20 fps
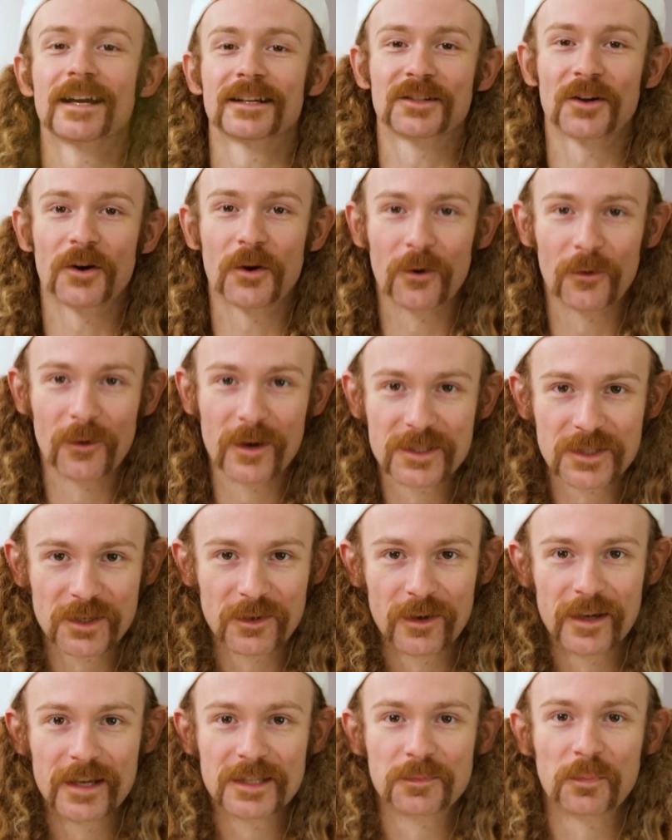Dexerto
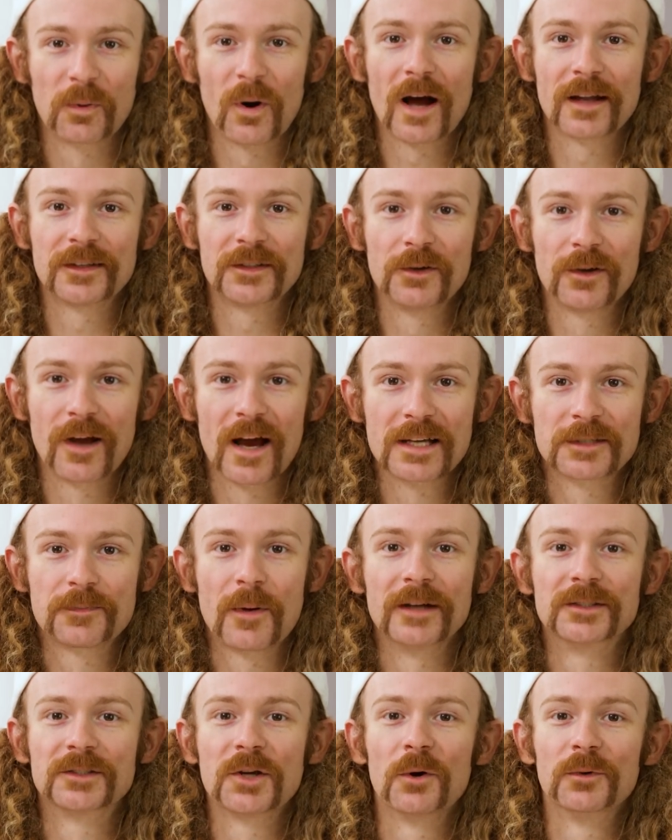Original is brought to you guys
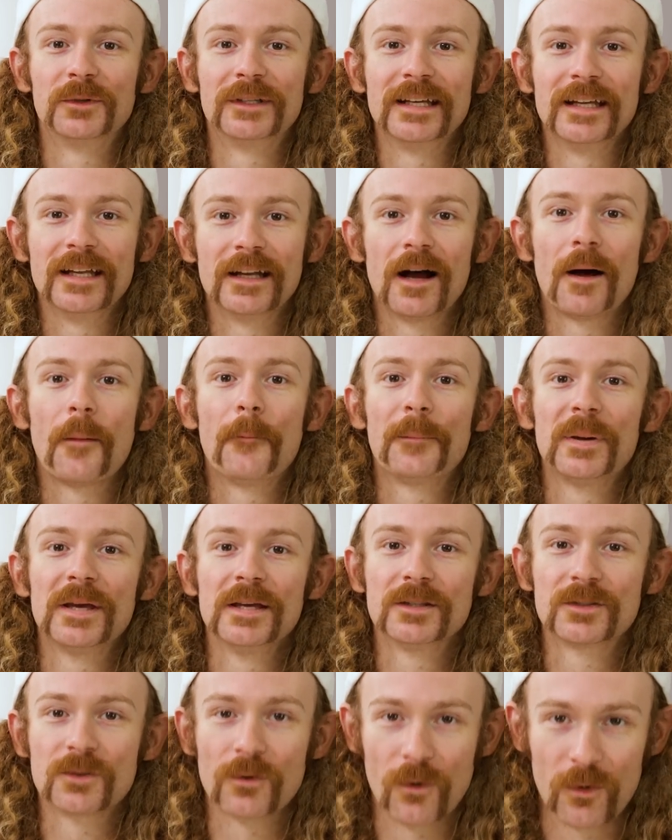by Totino's
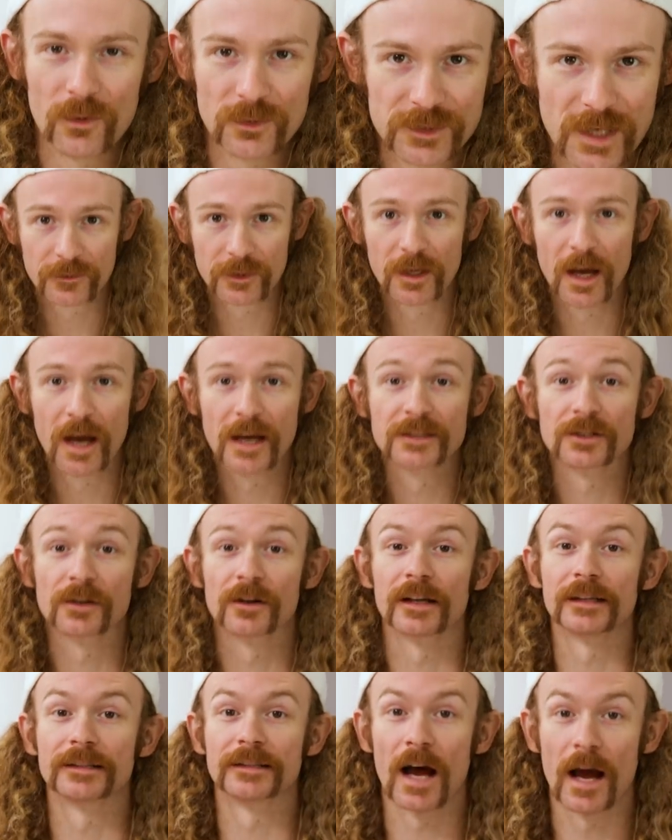Pizza Rolls. If you guys are
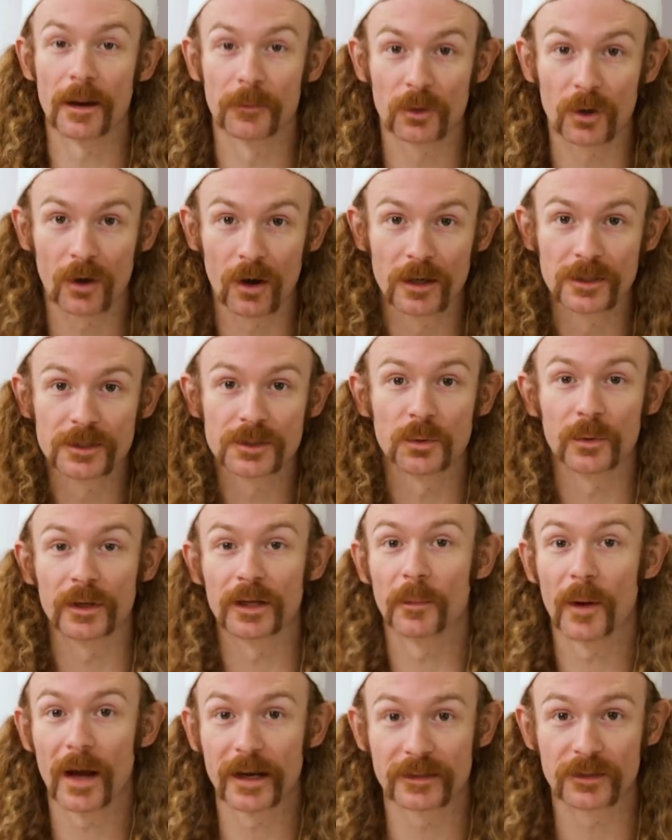in a time crunch, you wanna
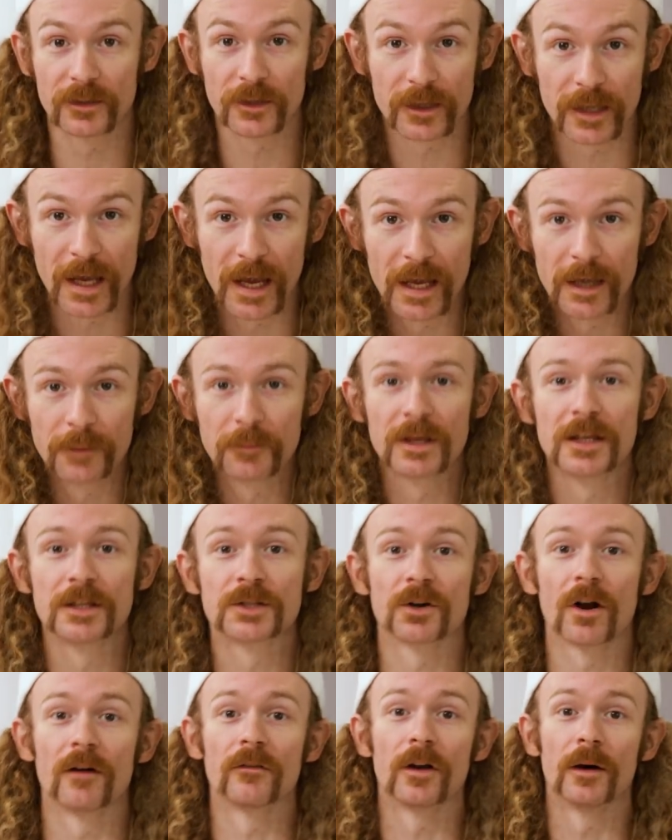get back to your game,
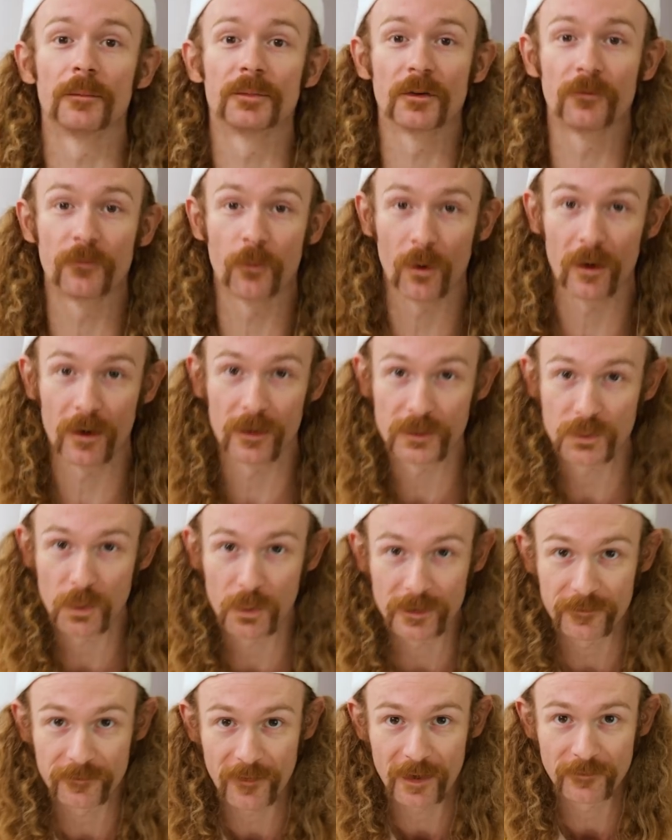heat your oven up to
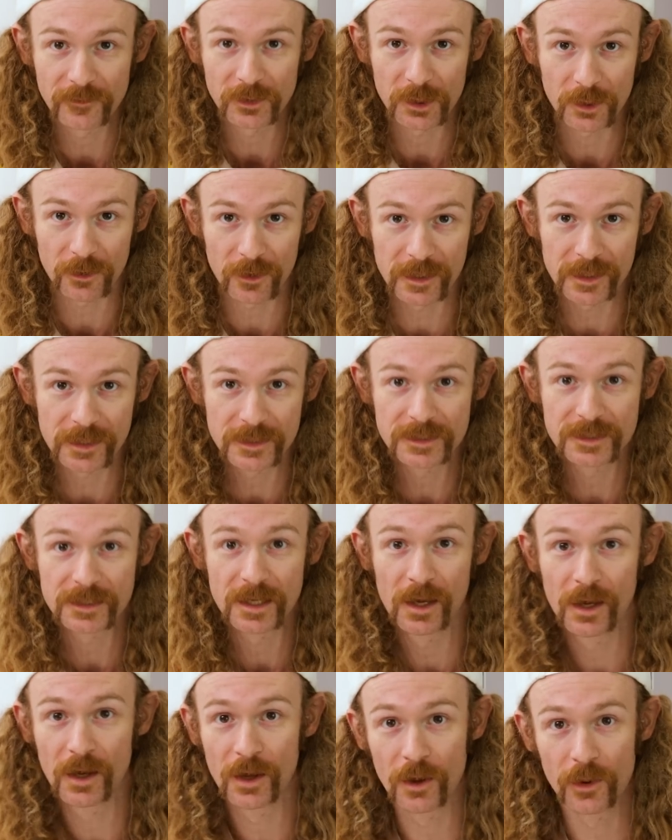425 degrees,
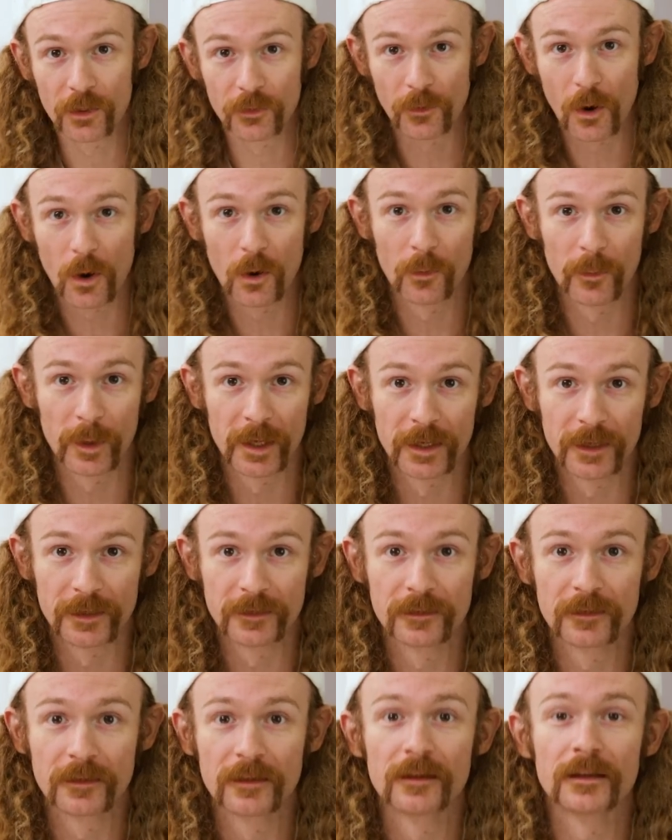throw them
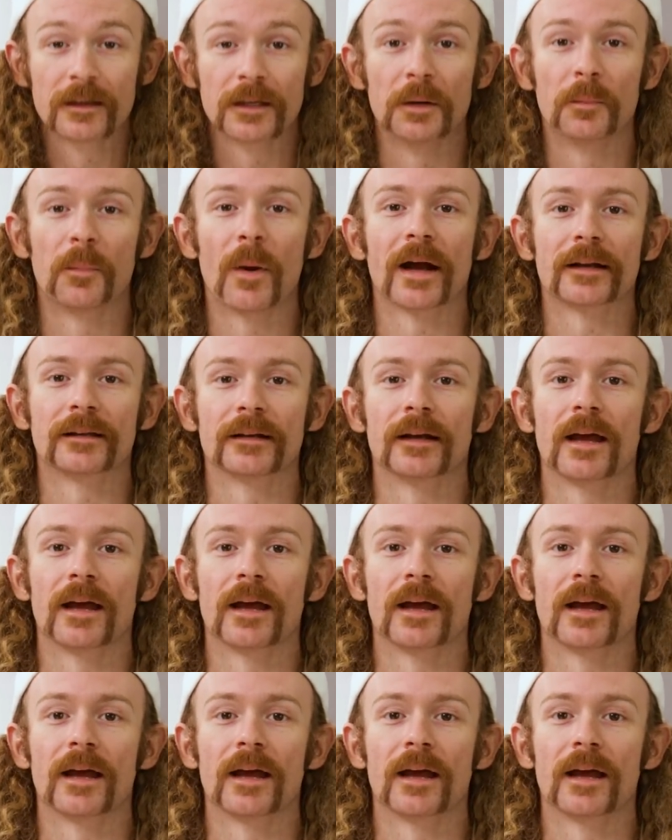in, get back to